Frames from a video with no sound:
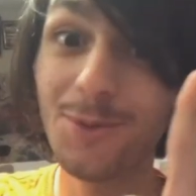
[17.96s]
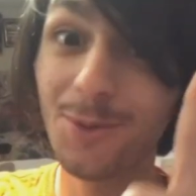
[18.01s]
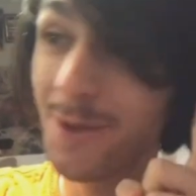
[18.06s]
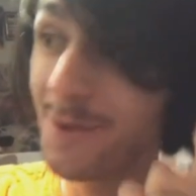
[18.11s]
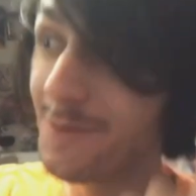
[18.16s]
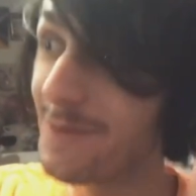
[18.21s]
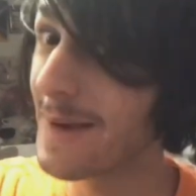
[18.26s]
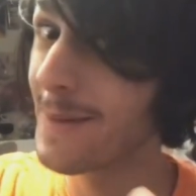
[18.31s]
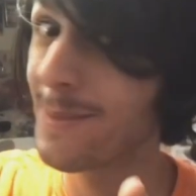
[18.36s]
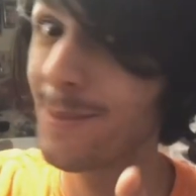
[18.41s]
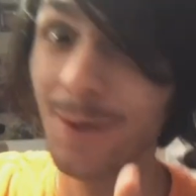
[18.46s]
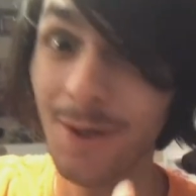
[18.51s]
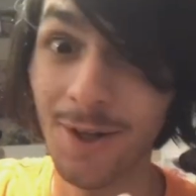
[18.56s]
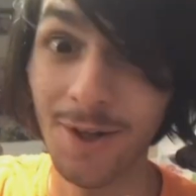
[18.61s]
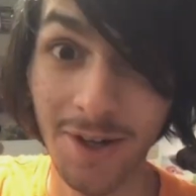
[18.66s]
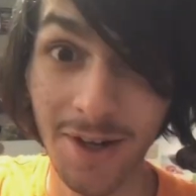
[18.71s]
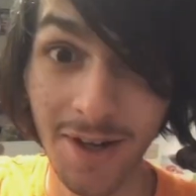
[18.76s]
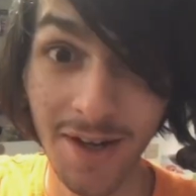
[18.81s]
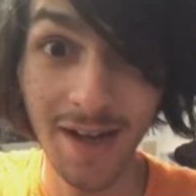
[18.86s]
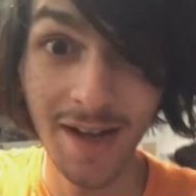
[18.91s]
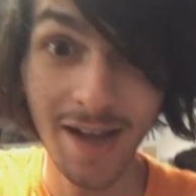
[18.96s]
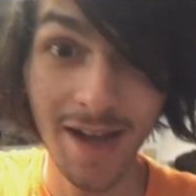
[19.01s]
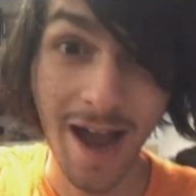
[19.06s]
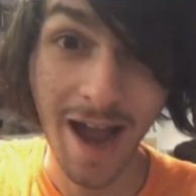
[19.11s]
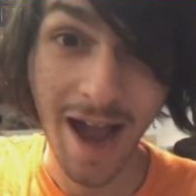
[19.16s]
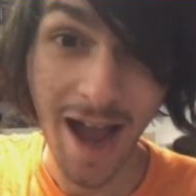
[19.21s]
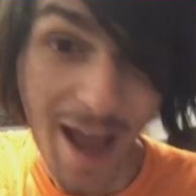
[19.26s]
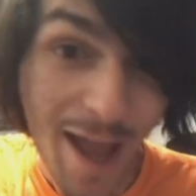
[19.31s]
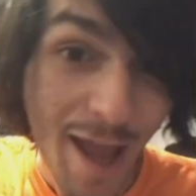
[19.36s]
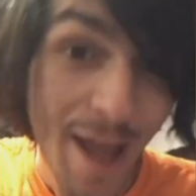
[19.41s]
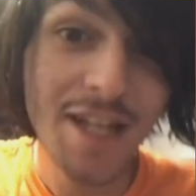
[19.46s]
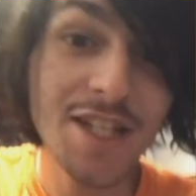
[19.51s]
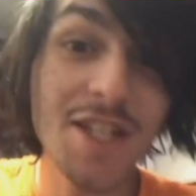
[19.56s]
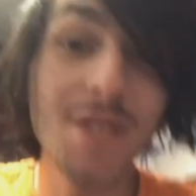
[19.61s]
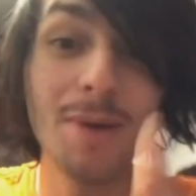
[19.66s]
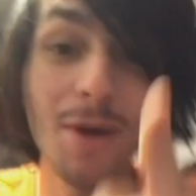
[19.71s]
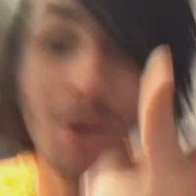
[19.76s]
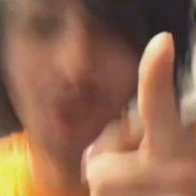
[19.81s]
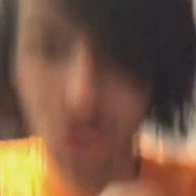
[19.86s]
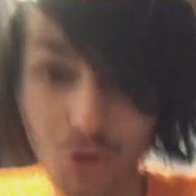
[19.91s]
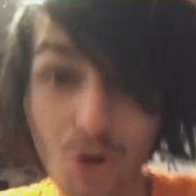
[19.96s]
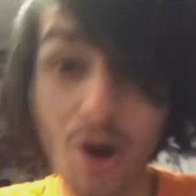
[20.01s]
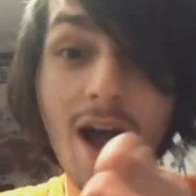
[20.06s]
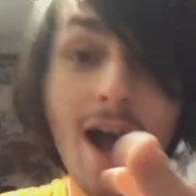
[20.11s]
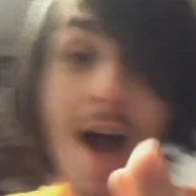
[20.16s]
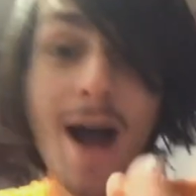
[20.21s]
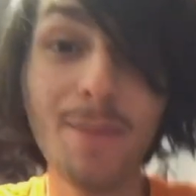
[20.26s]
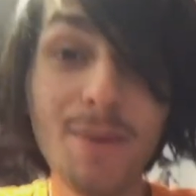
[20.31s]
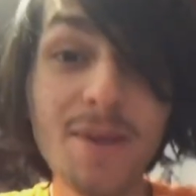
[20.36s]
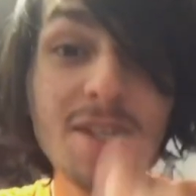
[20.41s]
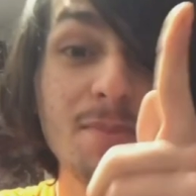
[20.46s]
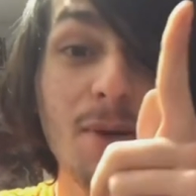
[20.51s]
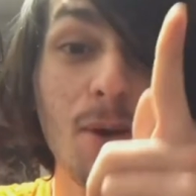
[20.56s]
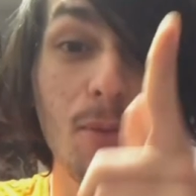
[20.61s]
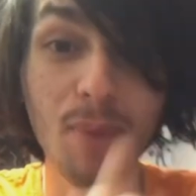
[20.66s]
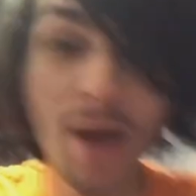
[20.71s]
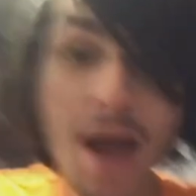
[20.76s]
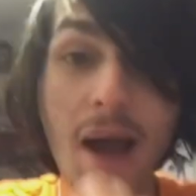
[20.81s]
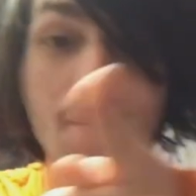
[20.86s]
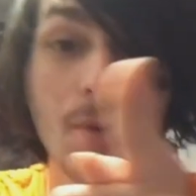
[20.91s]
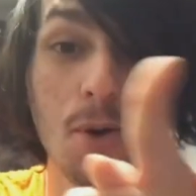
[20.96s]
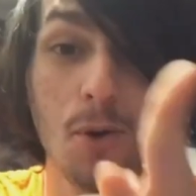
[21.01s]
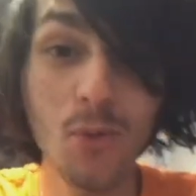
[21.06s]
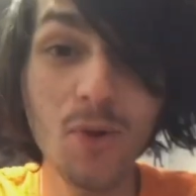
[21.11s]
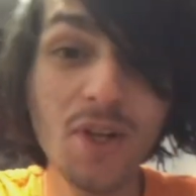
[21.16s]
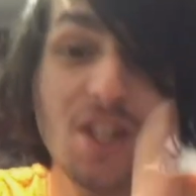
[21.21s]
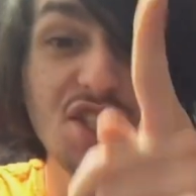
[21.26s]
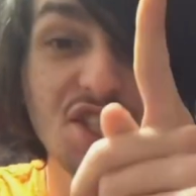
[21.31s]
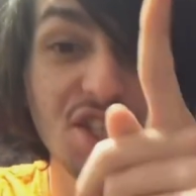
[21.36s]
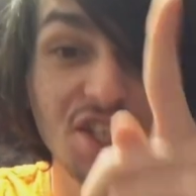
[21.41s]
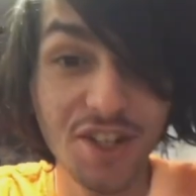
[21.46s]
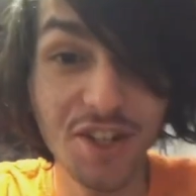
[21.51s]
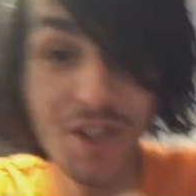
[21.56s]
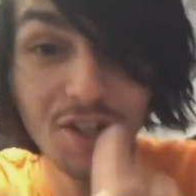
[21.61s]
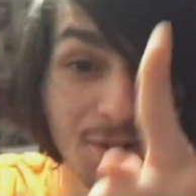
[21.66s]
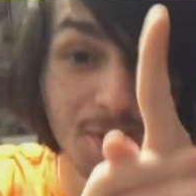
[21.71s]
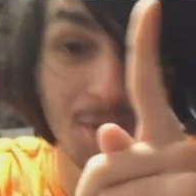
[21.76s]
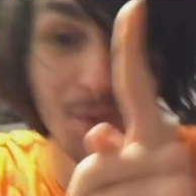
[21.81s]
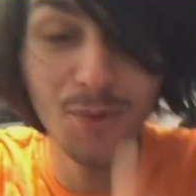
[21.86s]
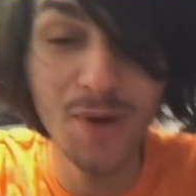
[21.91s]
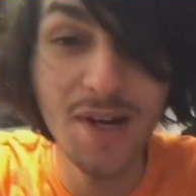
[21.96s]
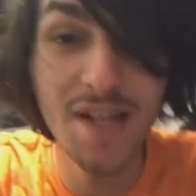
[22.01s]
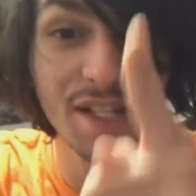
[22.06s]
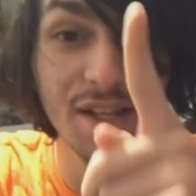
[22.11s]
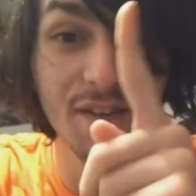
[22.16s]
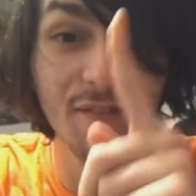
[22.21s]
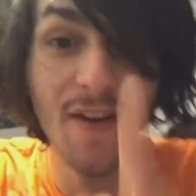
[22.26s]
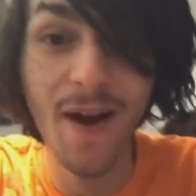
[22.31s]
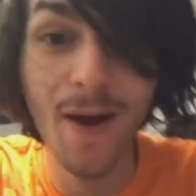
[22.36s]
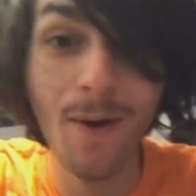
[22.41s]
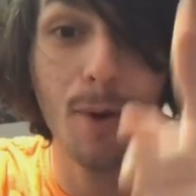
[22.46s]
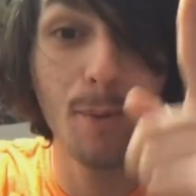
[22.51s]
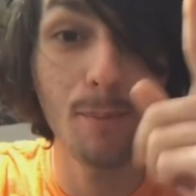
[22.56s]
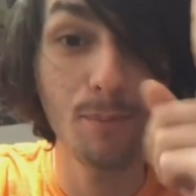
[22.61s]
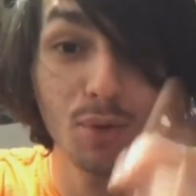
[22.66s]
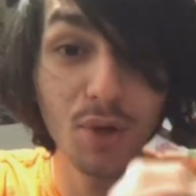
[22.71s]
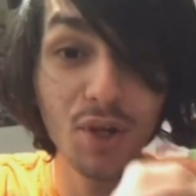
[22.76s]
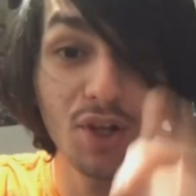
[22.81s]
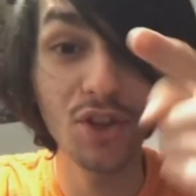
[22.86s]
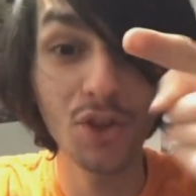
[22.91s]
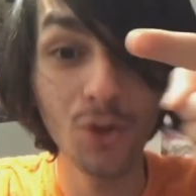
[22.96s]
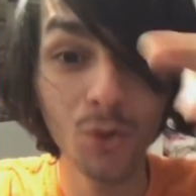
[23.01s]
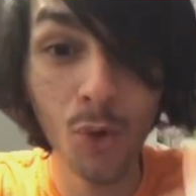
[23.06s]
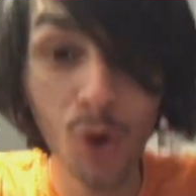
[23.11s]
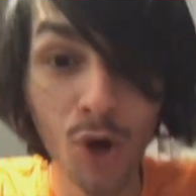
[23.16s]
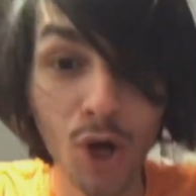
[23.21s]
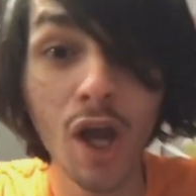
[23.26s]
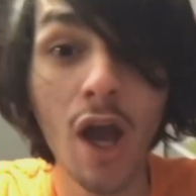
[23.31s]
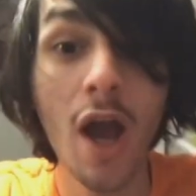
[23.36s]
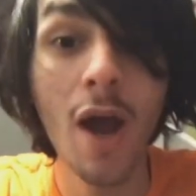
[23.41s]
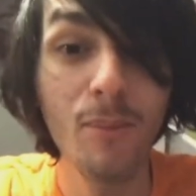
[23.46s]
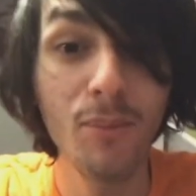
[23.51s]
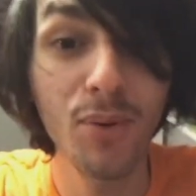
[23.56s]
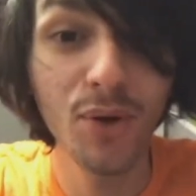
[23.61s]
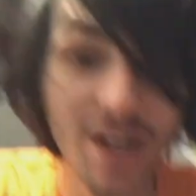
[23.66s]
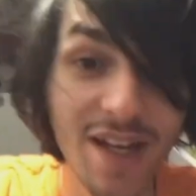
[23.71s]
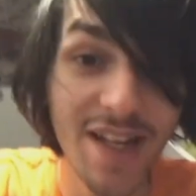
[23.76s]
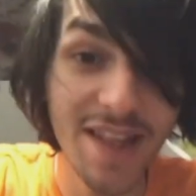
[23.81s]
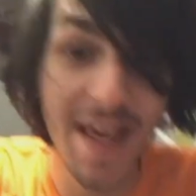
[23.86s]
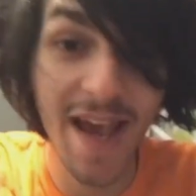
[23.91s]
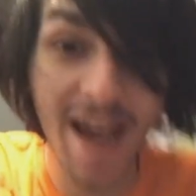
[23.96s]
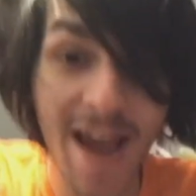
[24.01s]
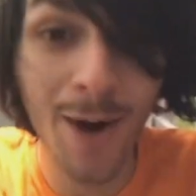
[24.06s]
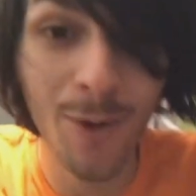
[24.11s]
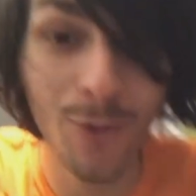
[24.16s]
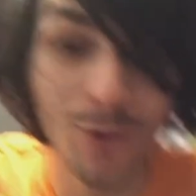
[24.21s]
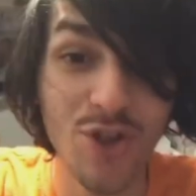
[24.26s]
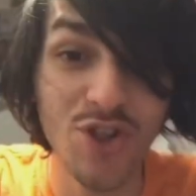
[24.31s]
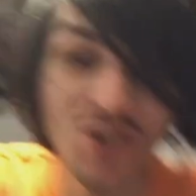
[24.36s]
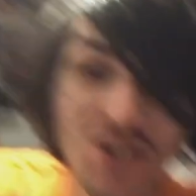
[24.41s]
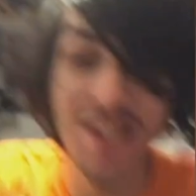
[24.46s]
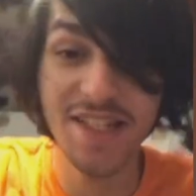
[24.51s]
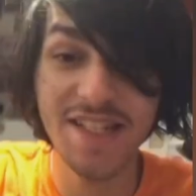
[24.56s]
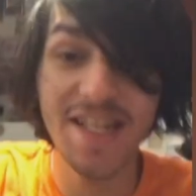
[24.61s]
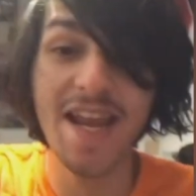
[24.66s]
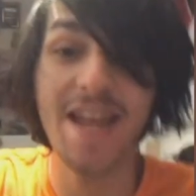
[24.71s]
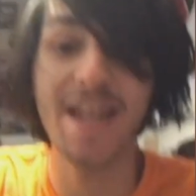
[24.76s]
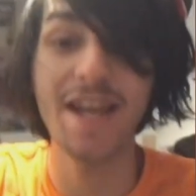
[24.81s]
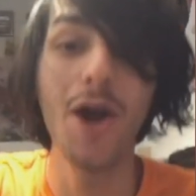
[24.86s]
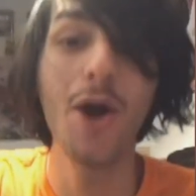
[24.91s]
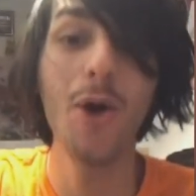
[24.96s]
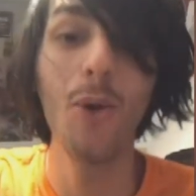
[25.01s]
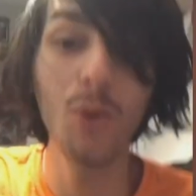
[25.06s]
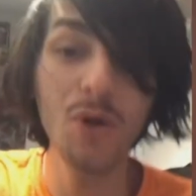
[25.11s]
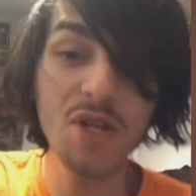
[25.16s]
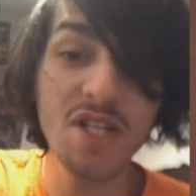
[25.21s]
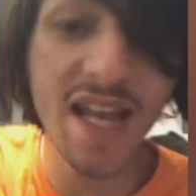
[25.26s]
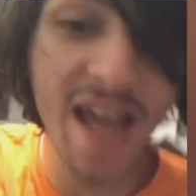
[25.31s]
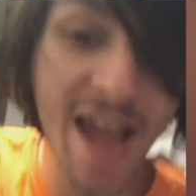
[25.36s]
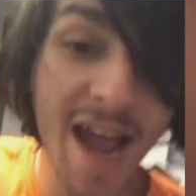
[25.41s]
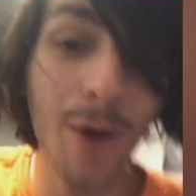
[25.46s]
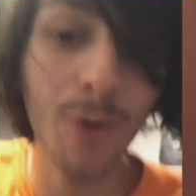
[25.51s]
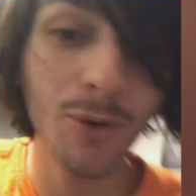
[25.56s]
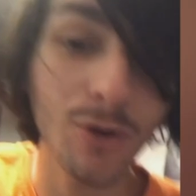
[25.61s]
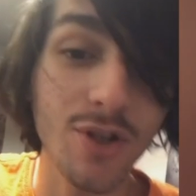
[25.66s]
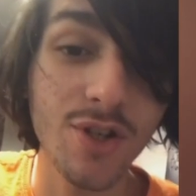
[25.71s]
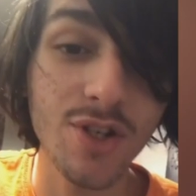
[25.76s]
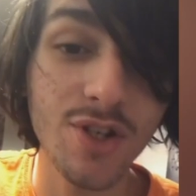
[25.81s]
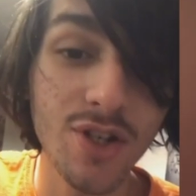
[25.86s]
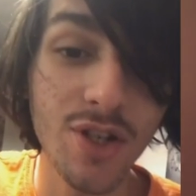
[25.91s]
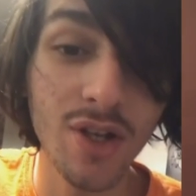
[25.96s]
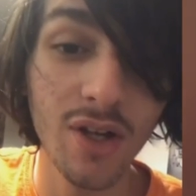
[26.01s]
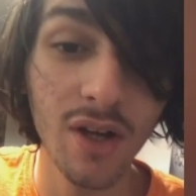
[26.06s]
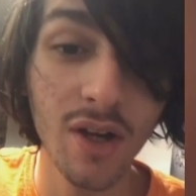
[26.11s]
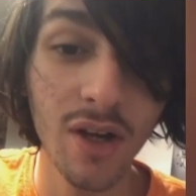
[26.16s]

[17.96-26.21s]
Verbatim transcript: remember, it's about tribe, it's about power, we stay hungry, we devour, put in the work, put in the hours, and take what's ours.